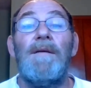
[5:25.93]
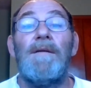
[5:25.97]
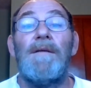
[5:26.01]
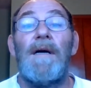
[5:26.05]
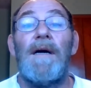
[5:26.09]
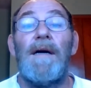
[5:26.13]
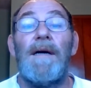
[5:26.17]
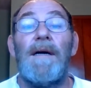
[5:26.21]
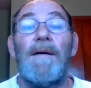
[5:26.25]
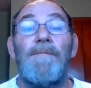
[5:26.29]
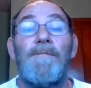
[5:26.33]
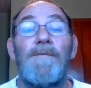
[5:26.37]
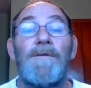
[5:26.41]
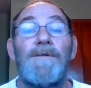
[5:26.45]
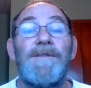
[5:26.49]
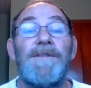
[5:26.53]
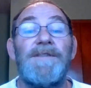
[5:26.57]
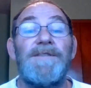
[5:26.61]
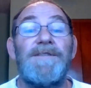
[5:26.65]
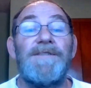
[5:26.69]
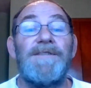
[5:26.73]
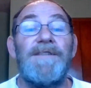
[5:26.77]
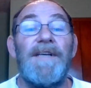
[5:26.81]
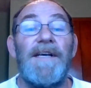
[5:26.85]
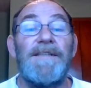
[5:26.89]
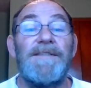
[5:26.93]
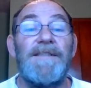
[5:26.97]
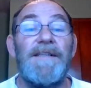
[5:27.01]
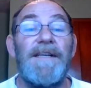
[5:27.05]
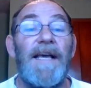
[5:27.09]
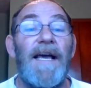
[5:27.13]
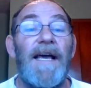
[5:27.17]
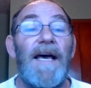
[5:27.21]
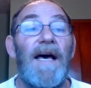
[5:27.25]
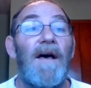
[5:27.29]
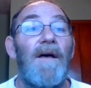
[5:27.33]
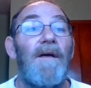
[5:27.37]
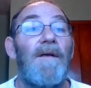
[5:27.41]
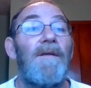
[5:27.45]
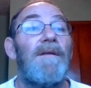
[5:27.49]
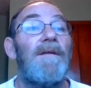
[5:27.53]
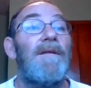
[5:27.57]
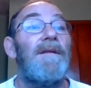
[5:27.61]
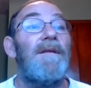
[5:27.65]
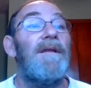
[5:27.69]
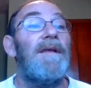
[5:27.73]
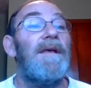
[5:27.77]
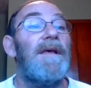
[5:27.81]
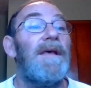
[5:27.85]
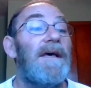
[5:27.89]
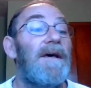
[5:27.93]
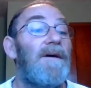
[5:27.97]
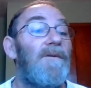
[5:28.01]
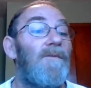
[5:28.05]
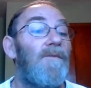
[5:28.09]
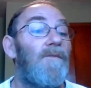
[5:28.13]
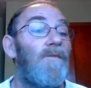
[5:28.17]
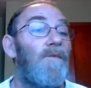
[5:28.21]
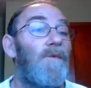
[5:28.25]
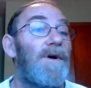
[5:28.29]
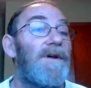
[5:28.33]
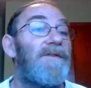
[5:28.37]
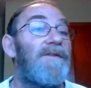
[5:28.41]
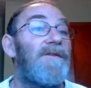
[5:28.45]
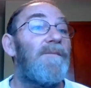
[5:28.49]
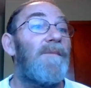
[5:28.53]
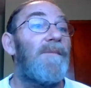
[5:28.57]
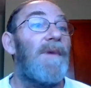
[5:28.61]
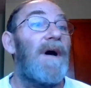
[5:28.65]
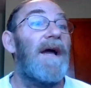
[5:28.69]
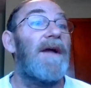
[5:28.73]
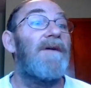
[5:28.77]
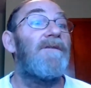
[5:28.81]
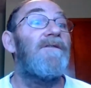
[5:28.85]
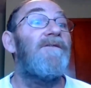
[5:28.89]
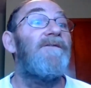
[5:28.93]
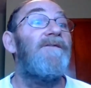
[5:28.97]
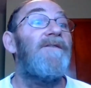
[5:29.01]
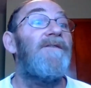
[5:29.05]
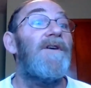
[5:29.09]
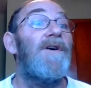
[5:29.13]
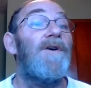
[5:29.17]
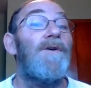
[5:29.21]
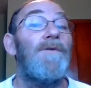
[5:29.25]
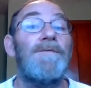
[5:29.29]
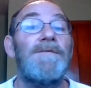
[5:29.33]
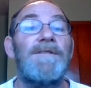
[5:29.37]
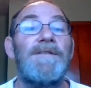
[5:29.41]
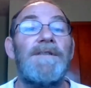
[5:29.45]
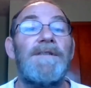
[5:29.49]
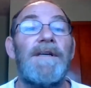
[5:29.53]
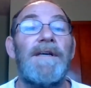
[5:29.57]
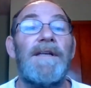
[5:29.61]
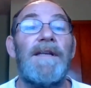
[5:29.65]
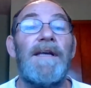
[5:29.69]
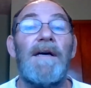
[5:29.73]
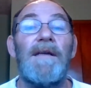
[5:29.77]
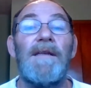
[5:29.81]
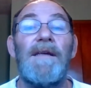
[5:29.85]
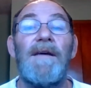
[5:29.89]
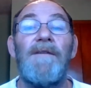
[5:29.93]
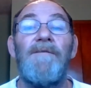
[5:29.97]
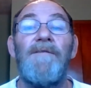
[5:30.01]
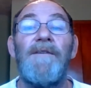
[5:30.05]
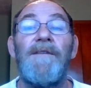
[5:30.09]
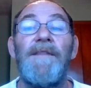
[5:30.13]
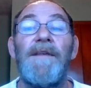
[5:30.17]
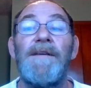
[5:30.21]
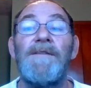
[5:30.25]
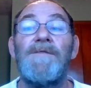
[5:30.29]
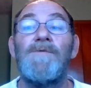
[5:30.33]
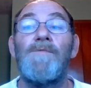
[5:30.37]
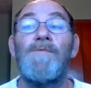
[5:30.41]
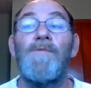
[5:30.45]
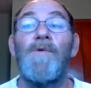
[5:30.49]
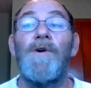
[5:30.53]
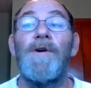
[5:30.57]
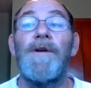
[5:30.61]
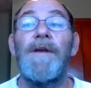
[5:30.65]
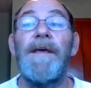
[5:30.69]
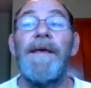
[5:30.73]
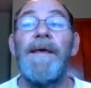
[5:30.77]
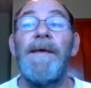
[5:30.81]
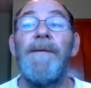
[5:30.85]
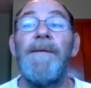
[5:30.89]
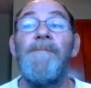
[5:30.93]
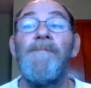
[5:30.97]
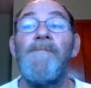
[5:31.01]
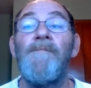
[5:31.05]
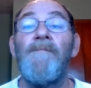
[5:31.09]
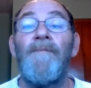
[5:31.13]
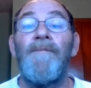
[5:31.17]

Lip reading: We're just testing out it with the microphone, seeing how everything's working.